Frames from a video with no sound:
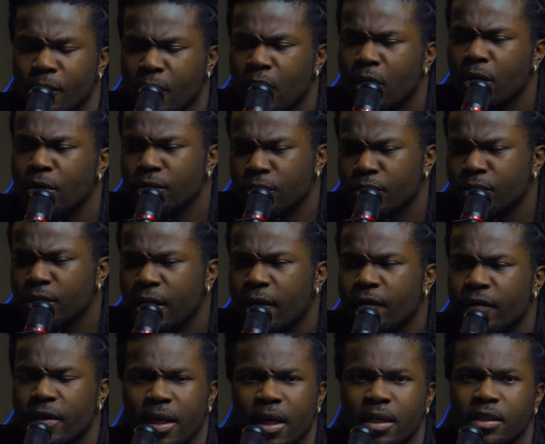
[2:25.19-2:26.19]
a... No, you
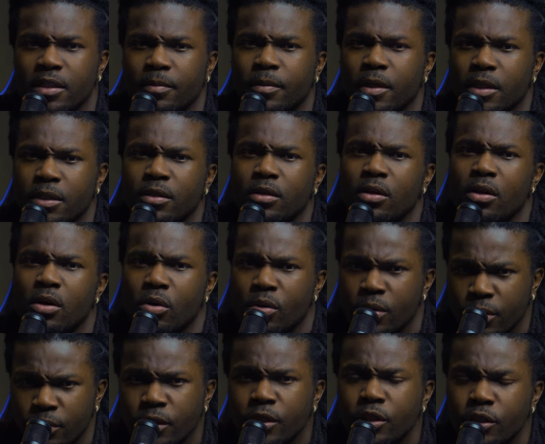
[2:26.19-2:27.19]
definitely had someplace to go.
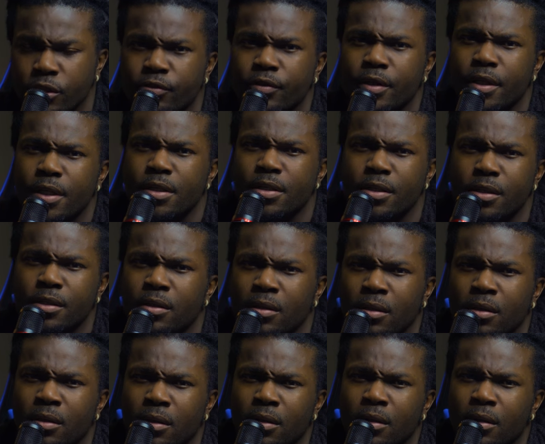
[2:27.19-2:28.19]
It was the streets.
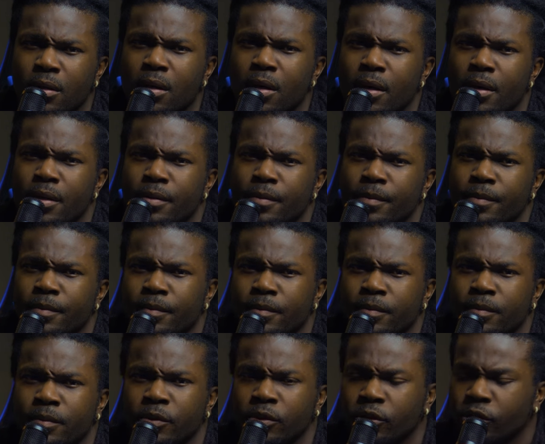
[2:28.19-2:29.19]
All right,
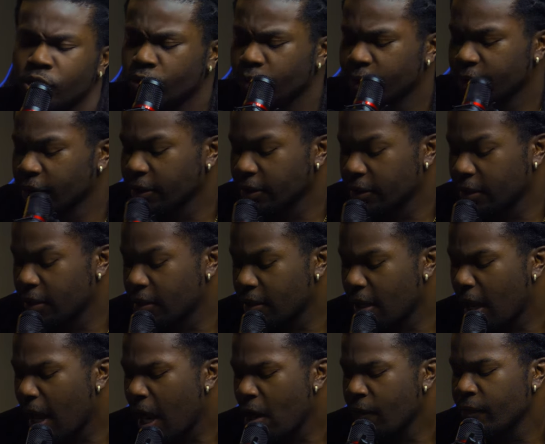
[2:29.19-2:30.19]
here's the streets. The,
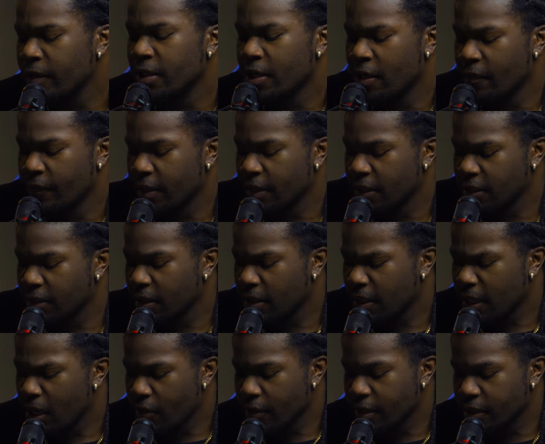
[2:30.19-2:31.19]
the irony of it is
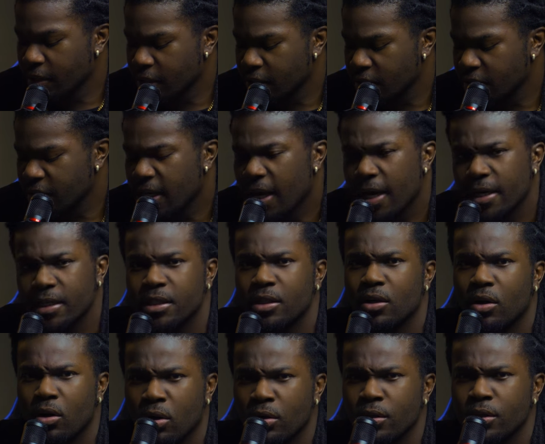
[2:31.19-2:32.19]
hilarious because she's
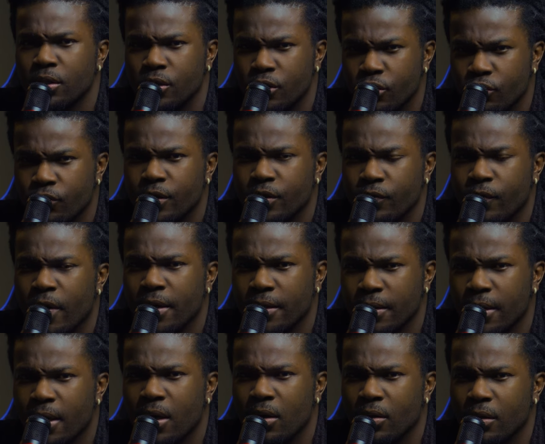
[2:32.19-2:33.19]
actually on the street
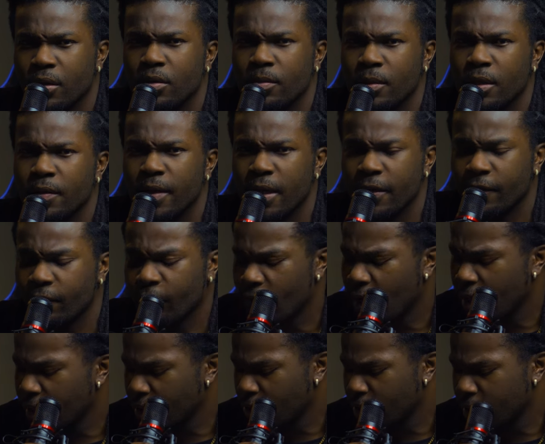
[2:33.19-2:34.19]
right now. Can you believe that?
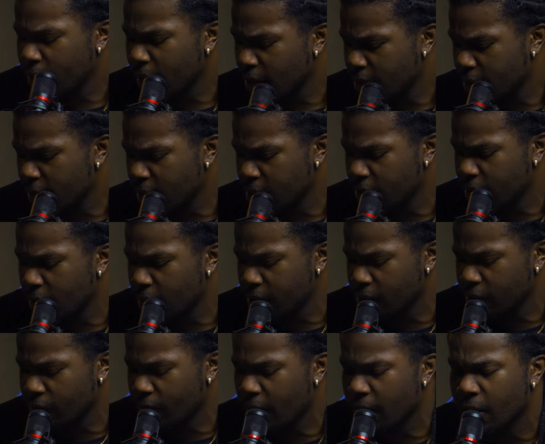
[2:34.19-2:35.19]
Finding her next
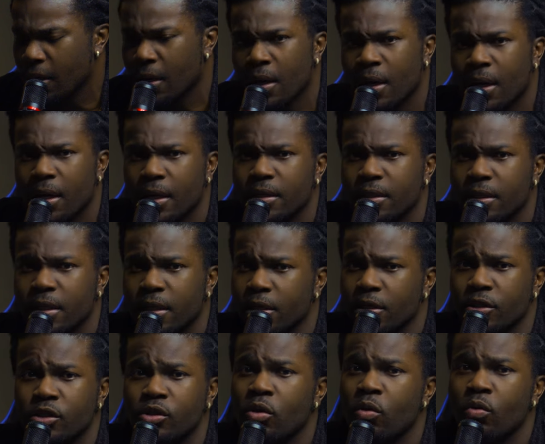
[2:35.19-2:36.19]
destination, right? Like I said,
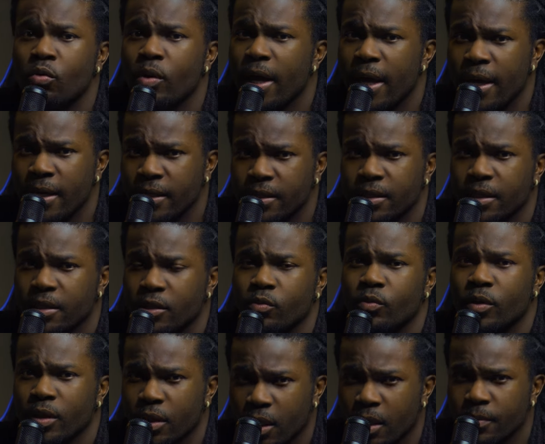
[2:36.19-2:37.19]
there's no exits
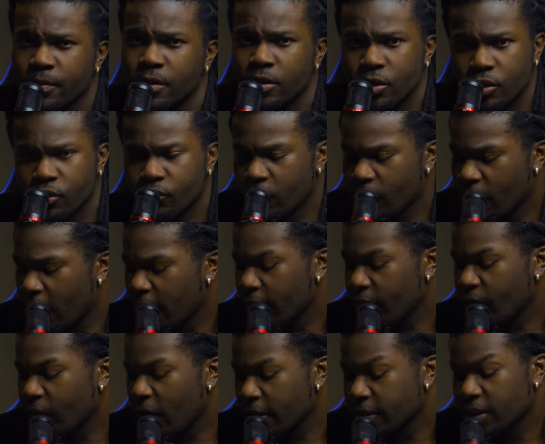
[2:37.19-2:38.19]
when it comes to the street, right? In
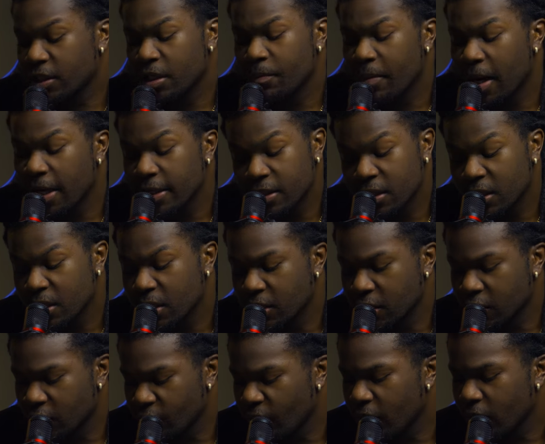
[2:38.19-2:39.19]
fact, she might delete
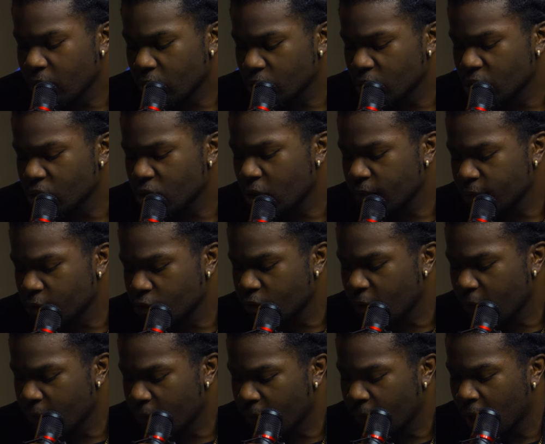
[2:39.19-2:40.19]
this video just off the
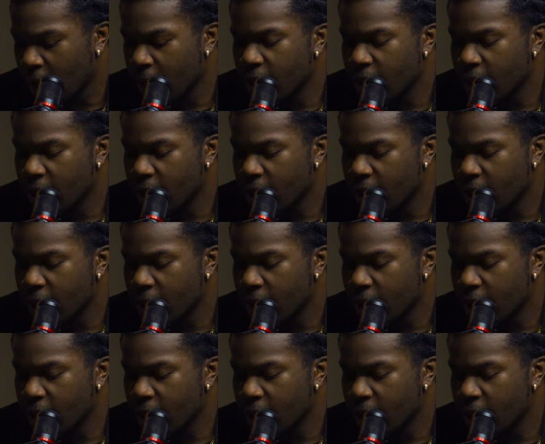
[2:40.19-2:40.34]
strength of